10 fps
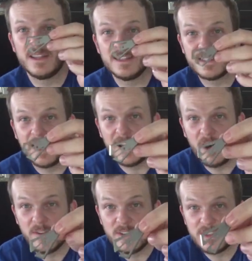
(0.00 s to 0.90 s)
this
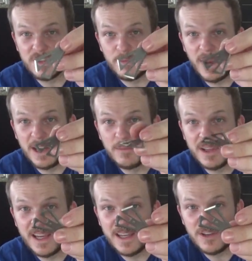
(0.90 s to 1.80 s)
guy off. It's your main
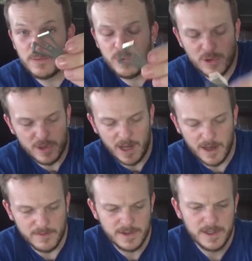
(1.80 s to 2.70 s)
blade. You can pull it
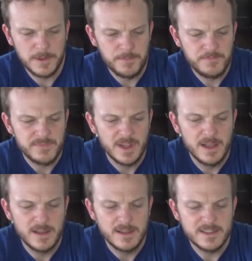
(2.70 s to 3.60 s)
off.
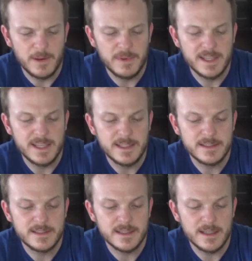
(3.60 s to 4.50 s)
Some of
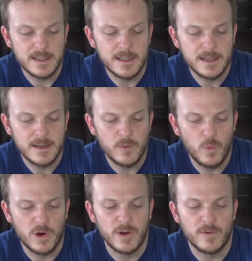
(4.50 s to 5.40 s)
these
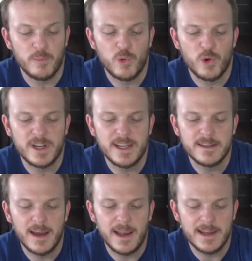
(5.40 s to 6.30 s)
were
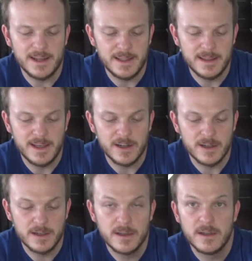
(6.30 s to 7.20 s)
pretty tight in
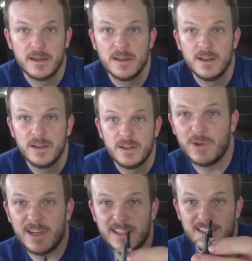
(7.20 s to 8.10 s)
there.
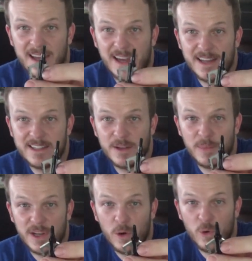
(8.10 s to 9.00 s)
So it is, I had
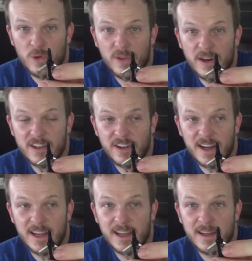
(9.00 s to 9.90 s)
somebody hold the
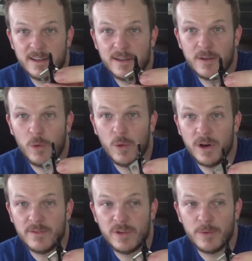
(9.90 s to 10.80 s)
other end,
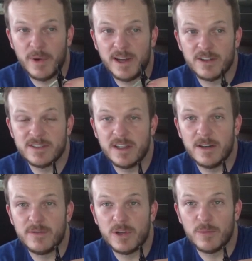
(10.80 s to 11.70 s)
or if you're by
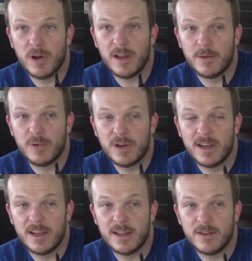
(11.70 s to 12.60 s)
yourself, you could probably
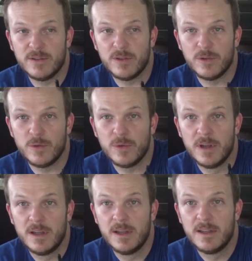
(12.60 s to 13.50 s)
put it into
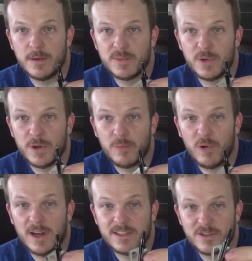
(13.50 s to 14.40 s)
some sort
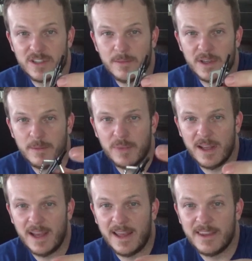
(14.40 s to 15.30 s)
of press or something,
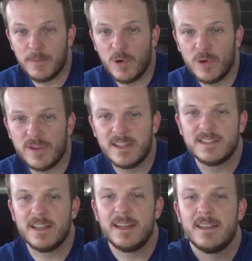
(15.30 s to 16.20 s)
but I had them hold
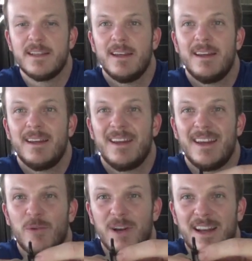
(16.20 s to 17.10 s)
this end.
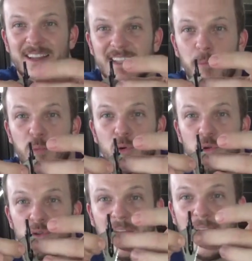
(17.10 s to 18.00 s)
And what I did is I
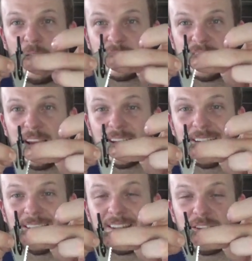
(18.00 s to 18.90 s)
pulled
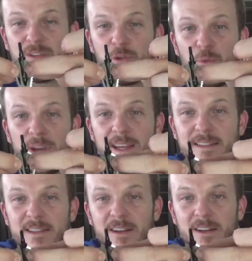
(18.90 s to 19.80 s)
outside on the two wings